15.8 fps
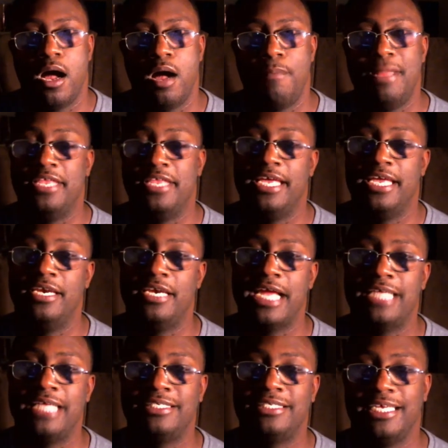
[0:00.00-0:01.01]
the end of
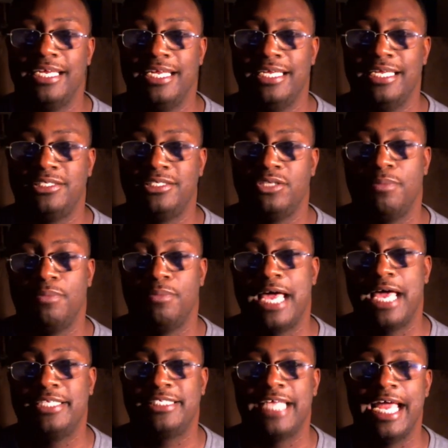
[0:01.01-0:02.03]
2019, so I'm
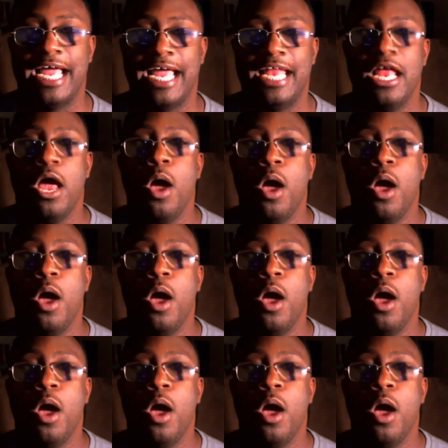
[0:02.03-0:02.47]
kind of sad.